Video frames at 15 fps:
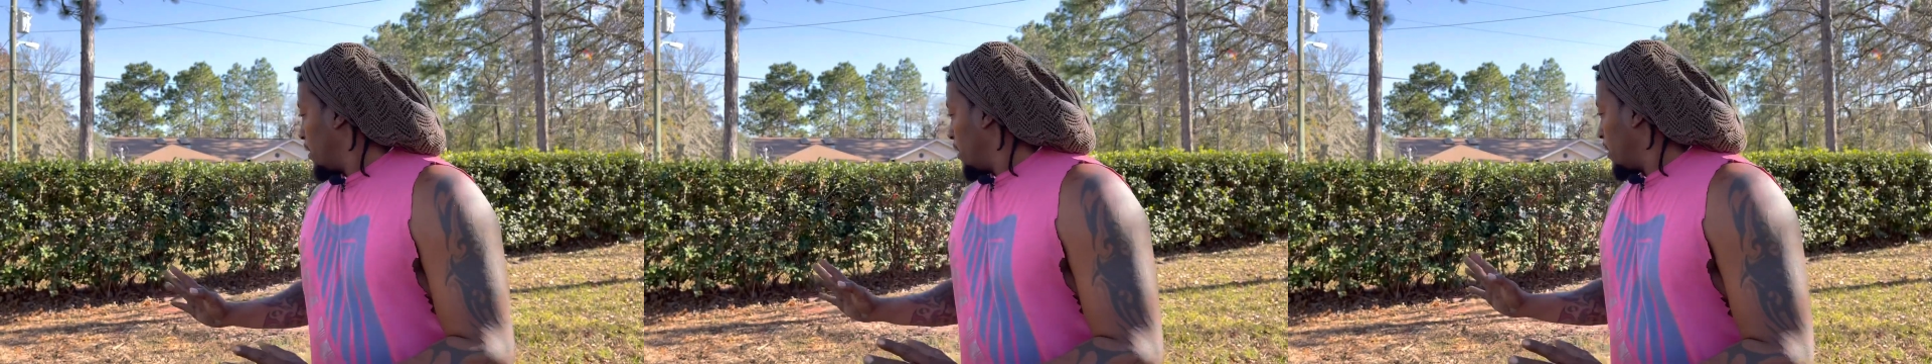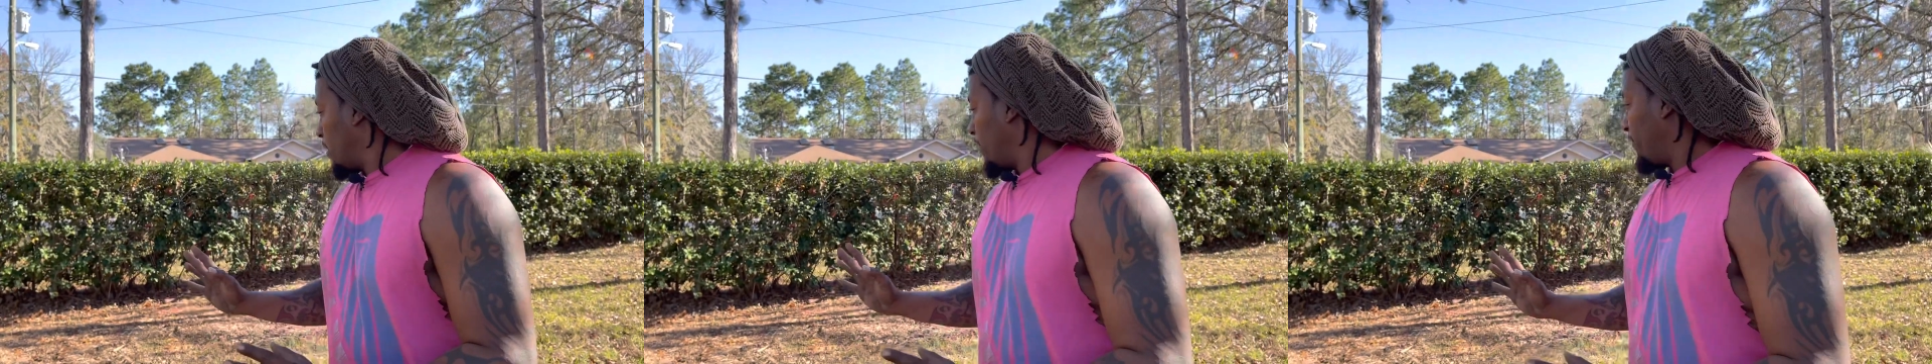
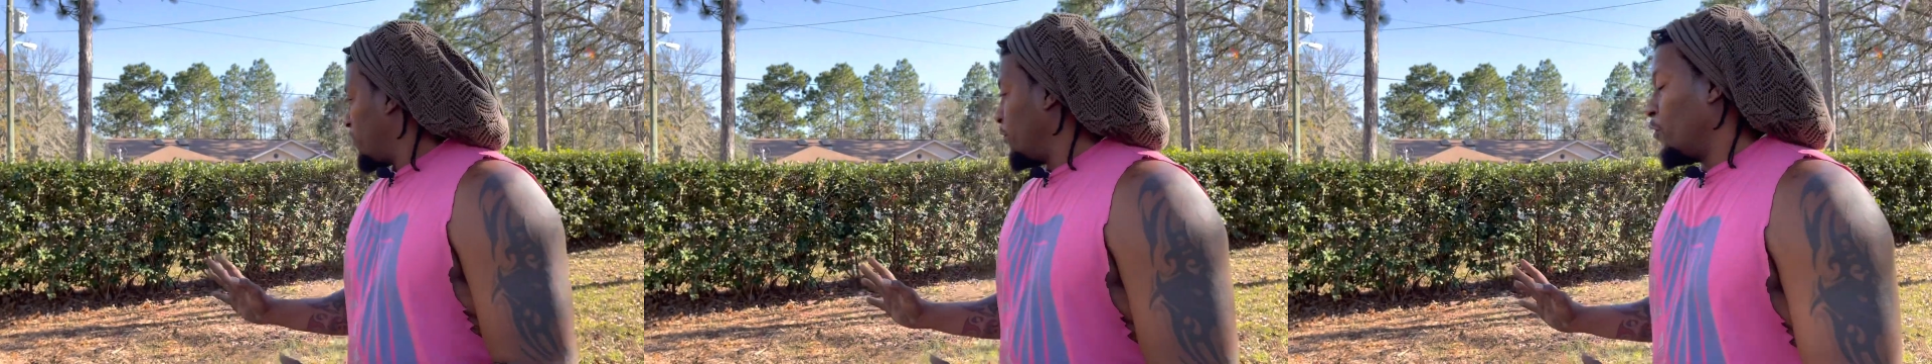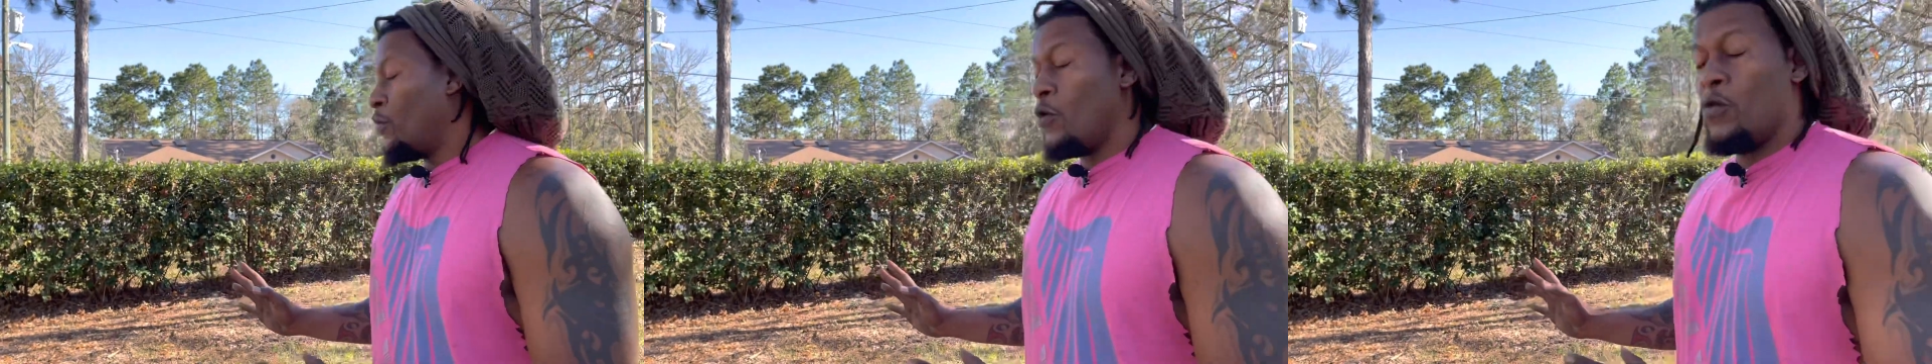if you
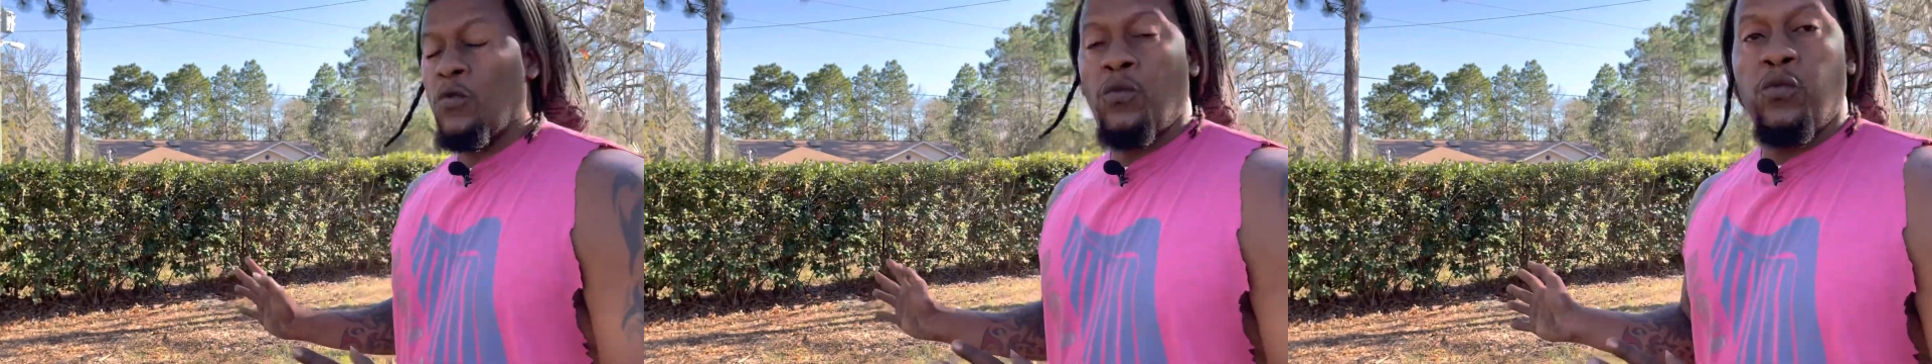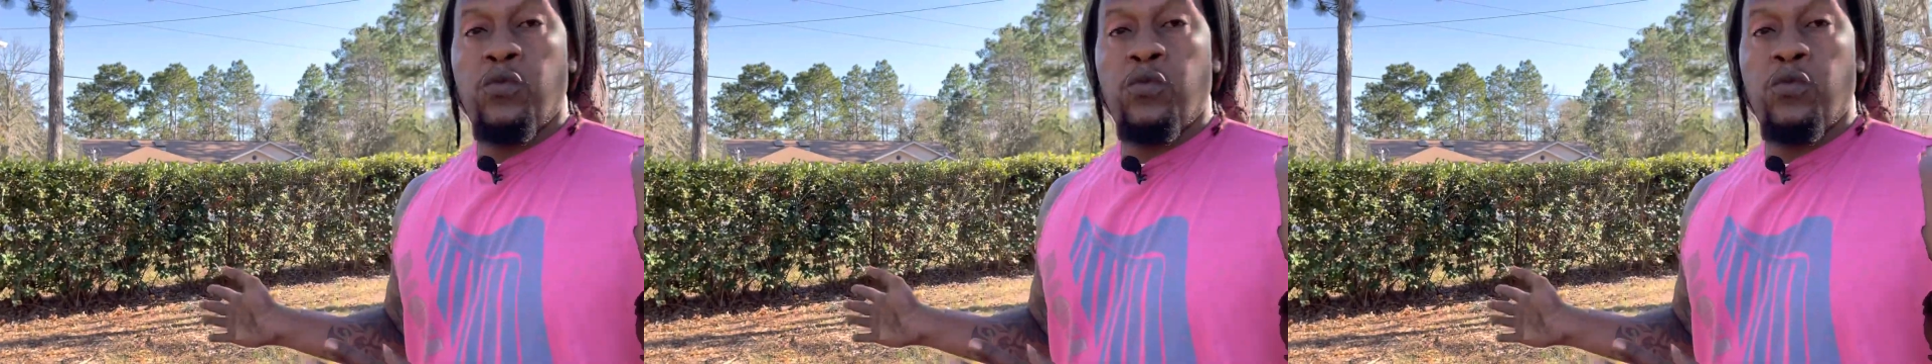go